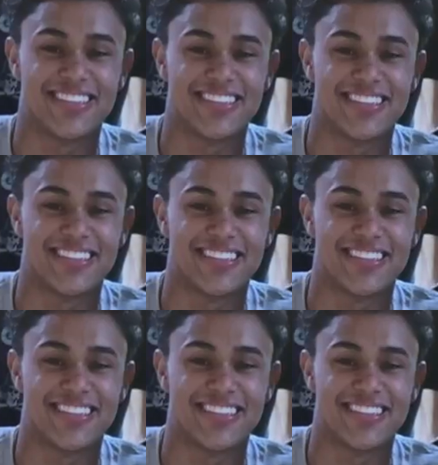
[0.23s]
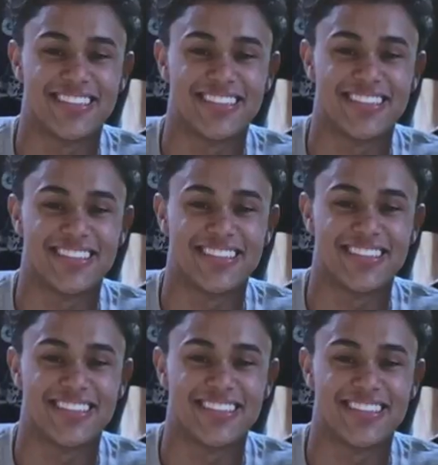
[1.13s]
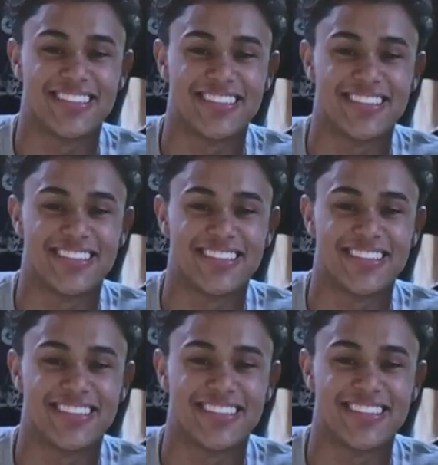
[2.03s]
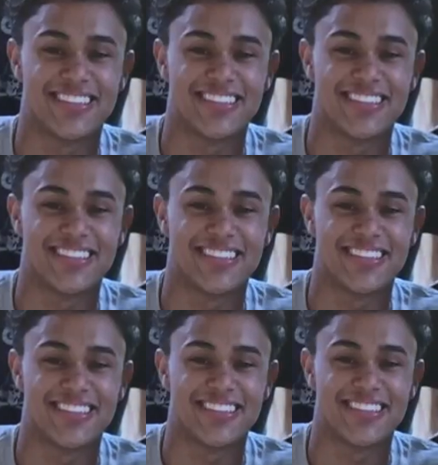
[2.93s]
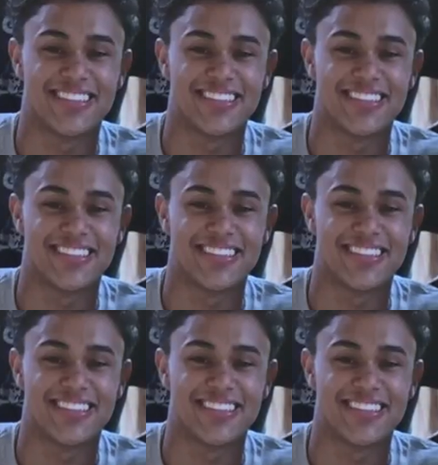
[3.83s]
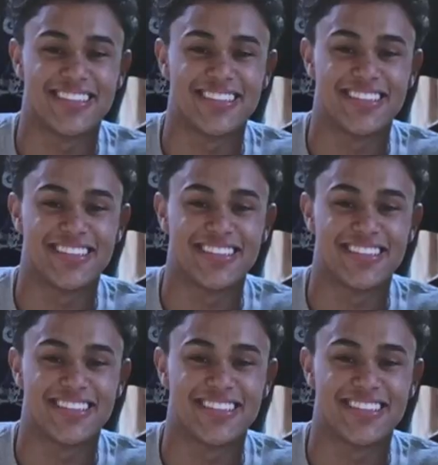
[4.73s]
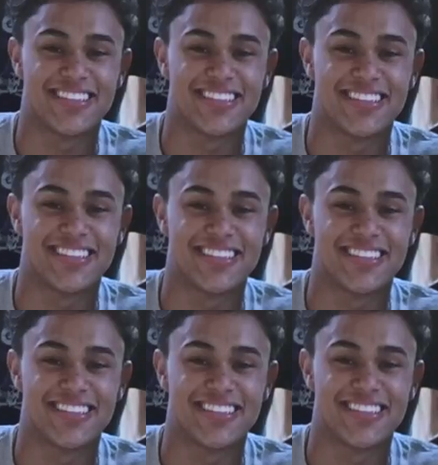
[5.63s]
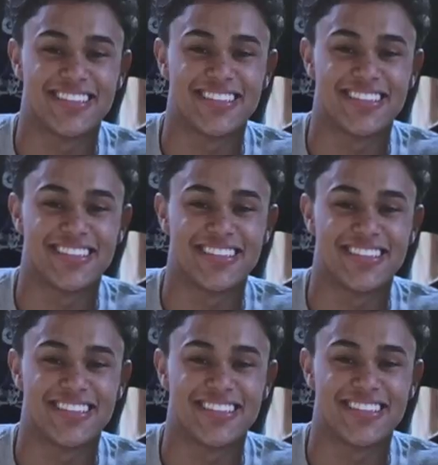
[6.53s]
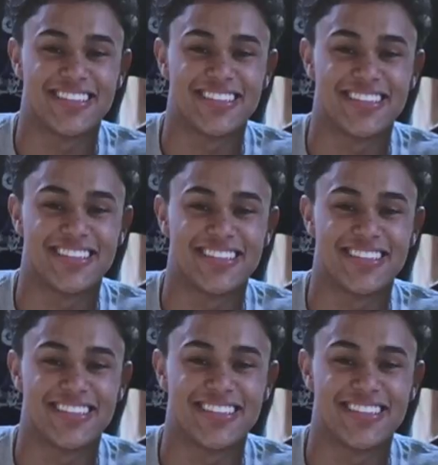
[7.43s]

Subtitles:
The person shown says nothing.